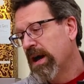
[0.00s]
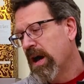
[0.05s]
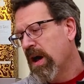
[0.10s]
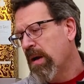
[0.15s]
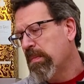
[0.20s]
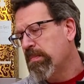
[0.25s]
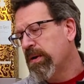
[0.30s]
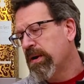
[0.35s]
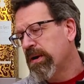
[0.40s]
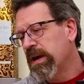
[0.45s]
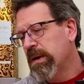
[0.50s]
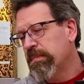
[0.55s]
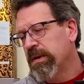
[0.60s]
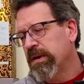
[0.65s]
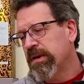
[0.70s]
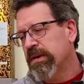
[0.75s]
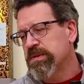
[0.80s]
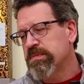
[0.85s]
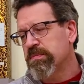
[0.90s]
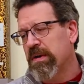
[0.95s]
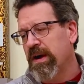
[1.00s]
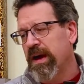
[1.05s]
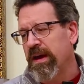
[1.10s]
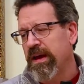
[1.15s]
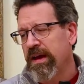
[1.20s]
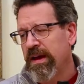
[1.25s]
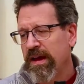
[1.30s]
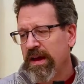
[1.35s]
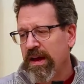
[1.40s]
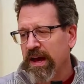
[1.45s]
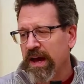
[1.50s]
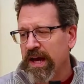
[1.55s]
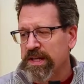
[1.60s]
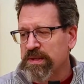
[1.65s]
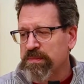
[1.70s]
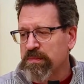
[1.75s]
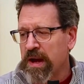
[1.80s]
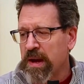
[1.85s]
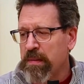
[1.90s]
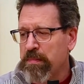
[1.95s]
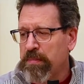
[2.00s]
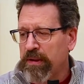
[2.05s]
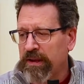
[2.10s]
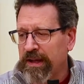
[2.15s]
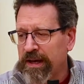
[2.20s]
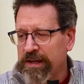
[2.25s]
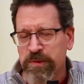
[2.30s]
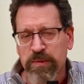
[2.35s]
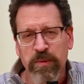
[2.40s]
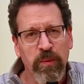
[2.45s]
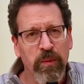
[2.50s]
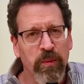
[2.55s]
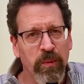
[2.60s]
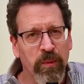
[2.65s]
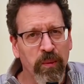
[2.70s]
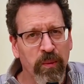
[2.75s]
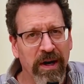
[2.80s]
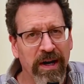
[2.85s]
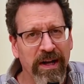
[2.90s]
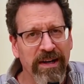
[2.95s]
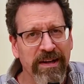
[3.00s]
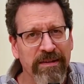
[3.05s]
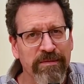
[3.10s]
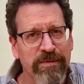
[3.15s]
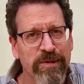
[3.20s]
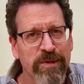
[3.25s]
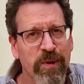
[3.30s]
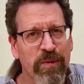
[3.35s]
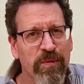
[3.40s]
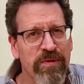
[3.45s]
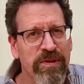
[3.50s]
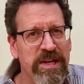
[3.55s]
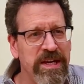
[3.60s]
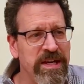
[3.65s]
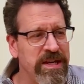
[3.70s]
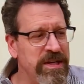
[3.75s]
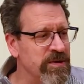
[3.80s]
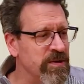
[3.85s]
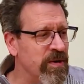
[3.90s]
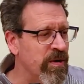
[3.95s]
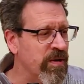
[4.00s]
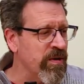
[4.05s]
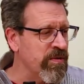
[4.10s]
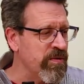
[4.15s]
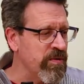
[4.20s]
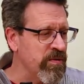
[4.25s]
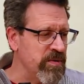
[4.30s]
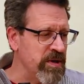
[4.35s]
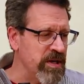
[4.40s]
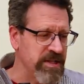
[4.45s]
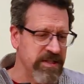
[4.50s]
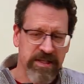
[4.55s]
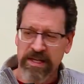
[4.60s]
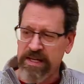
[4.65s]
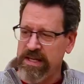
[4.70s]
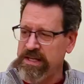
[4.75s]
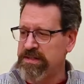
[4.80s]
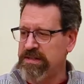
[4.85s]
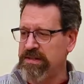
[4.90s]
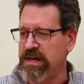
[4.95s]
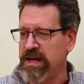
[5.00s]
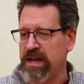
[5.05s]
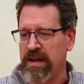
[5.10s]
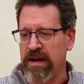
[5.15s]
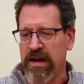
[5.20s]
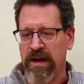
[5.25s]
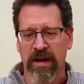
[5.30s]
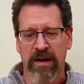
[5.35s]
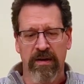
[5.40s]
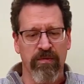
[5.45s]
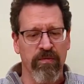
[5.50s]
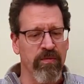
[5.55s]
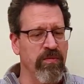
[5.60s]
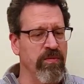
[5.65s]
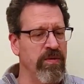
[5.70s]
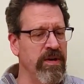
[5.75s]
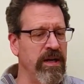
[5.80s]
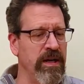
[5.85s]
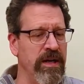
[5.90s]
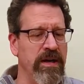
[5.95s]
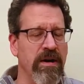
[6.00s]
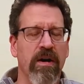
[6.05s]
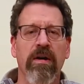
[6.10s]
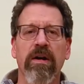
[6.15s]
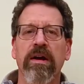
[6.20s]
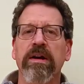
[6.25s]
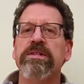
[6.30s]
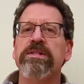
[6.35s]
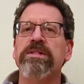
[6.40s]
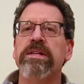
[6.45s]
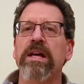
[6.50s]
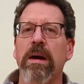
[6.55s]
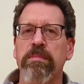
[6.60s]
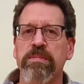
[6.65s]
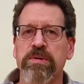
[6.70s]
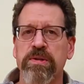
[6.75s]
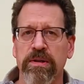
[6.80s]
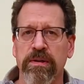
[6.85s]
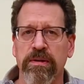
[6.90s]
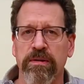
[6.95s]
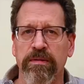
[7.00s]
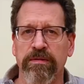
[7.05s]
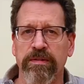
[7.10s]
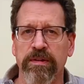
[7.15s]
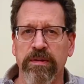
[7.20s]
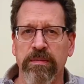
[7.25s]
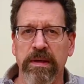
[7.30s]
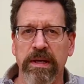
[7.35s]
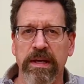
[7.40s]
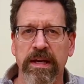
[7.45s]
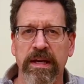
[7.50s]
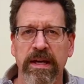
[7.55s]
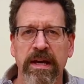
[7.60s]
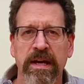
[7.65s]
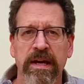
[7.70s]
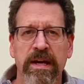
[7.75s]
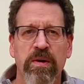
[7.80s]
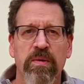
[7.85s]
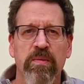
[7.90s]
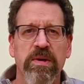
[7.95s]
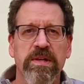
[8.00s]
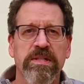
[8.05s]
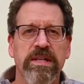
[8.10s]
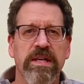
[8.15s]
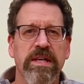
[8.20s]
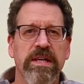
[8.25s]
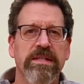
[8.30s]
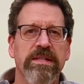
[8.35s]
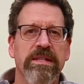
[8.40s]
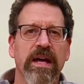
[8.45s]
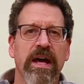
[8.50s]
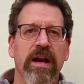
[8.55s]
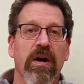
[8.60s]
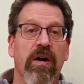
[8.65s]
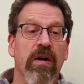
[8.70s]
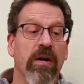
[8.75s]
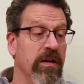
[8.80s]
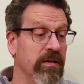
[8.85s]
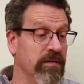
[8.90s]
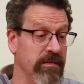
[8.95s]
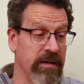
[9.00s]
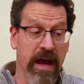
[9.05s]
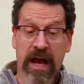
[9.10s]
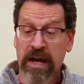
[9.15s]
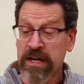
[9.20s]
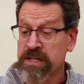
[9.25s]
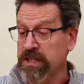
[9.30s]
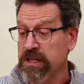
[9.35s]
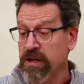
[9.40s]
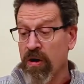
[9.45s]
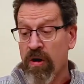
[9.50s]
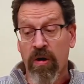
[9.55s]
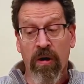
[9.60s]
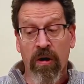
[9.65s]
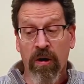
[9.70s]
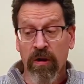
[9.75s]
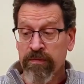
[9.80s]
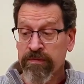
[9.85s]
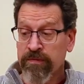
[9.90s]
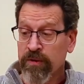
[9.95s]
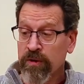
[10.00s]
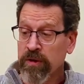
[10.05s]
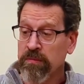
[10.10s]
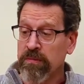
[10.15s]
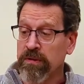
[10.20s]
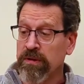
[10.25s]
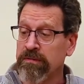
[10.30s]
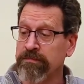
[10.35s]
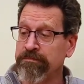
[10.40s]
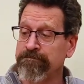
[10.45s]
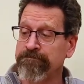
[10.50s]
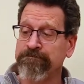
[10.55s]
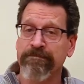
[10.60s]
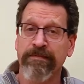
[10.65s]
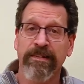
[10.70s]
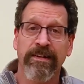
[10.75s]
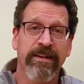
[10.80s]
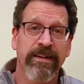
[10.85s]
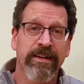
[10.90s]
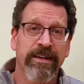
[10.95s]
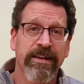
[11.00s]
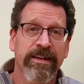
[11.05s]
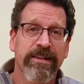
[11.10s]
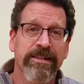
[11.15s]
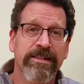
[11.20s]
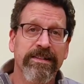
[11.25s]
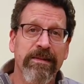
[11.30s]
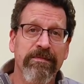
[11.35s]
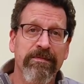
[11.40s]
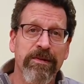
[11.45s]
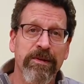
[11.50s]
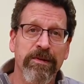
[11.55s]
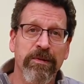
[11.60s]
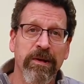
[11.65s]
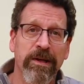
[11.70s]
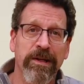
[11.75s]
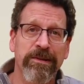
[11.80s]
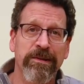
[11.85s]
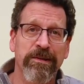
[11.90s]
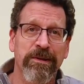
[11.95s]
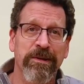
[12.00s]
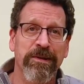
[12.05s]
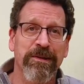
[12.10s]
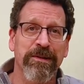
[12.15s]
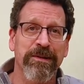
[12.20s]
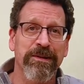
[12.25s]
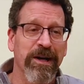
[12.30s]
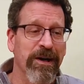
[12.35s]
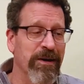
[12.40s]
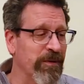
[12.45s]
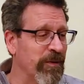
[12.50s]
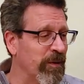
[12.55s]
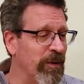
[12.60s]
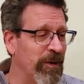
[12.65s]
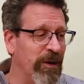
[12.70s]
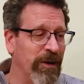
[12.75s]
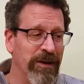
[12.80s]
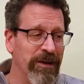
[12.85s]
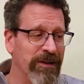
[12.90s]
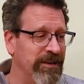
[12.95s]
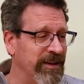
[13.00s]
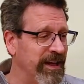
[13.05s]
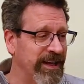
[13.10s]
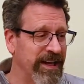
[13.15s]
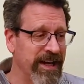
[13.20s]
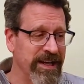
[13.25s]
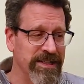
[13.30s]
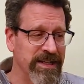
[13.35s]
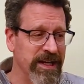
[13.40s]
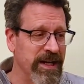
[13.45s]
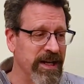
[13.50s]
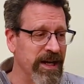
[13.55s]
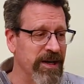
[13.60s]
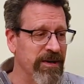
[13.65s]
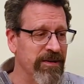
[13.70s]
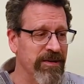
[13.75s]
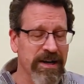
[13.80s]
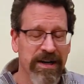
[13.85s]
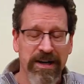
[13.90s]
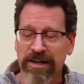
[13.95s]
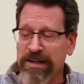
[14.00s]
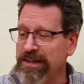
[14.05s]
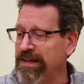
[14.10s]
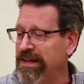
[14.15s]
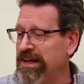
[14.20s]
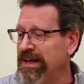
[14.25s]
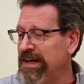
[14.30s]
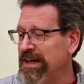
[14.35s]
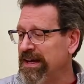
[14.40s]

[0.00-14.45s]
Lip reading: I'll put it up here as my plus one. So these are the whiskies that really are exceptional for me. Whiskies that are actually all affordable, except for the 22-year-old here. They're all, like I said, under 100.